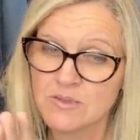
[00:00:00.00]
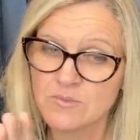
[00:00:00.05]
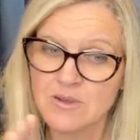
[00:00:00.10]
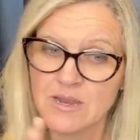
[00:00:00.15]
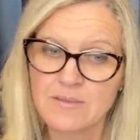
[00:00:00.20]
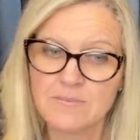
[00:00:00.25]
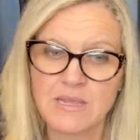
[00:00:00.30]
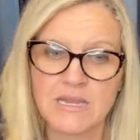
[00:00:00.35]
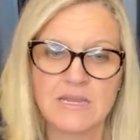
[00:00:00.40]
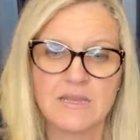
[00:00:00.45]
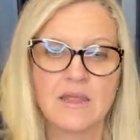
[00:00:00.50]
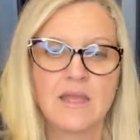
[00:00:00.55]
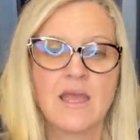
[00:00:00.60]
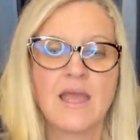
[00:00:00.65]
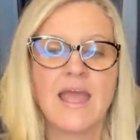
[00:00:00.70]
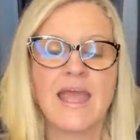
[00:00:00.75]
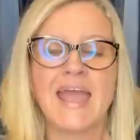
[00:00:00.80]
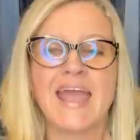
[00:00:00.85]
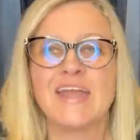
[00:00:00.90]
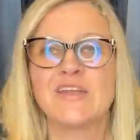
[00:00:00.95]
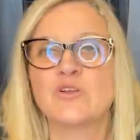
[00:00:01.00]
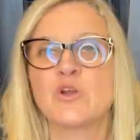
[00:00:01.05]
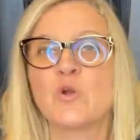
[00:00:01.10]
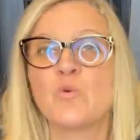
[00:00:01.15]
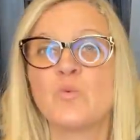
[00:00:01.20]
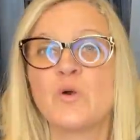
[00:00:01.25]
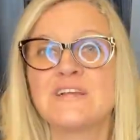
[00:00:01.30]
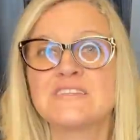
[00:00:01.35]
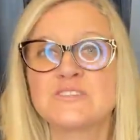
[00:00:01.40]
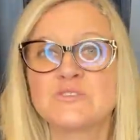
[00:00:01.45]
what I mean. And her
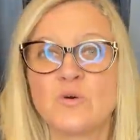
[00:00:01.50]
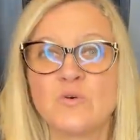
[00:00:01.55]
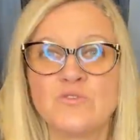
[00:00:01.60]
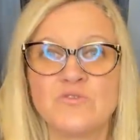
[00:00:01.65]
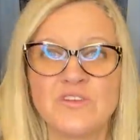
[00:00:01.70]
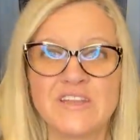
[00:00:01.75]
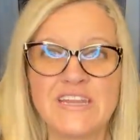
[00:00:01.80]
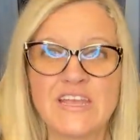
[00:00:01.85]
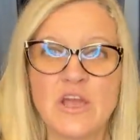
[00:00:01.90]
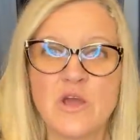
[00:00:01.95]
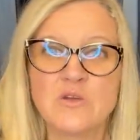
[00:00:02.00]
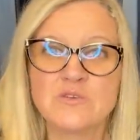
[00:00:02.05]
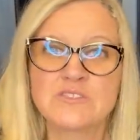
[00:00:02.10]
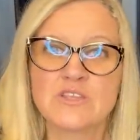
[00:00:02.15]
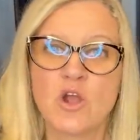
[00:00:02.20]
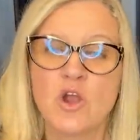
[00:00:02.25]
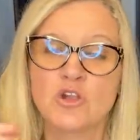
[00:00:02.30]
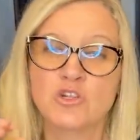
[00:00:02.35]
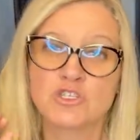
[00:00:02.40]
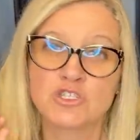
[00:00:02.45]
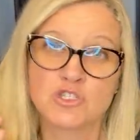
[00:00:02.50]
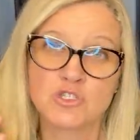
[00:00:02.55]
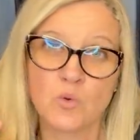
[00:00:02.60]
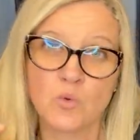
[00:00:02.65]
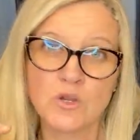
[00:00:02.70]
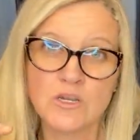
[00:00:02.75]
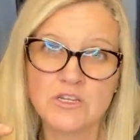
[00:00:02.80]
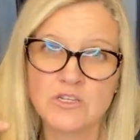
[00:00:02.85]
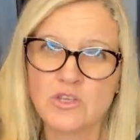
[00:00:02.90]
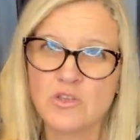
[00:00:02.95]
What Sold videos are
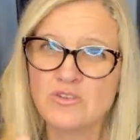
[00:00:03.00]
short,